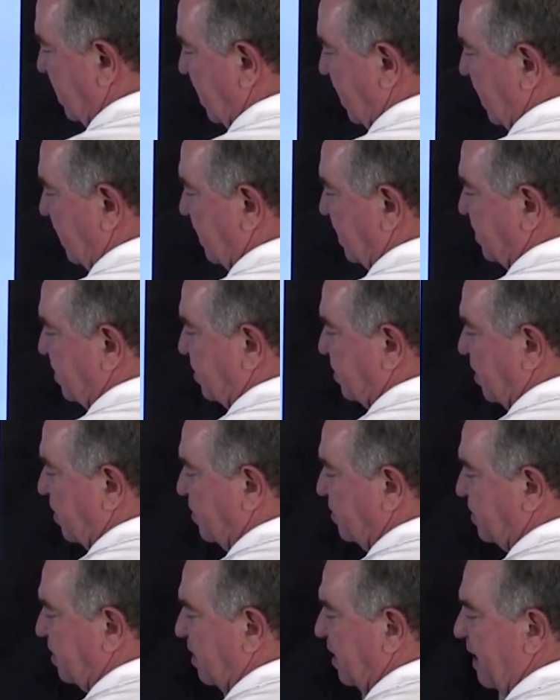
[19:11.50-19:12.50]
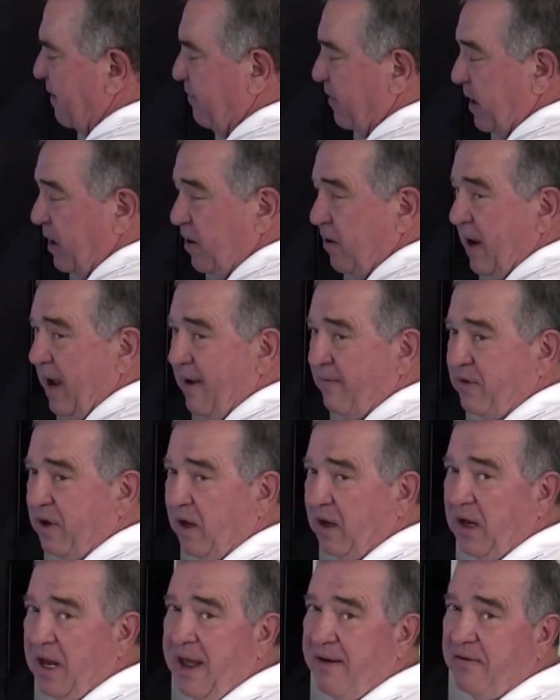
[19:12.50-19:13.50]
and this shows the leveling. You have to
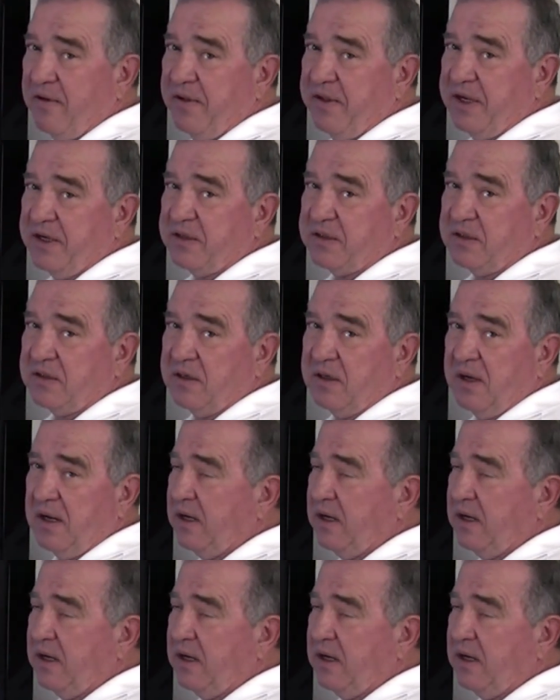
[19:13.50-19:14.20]
level this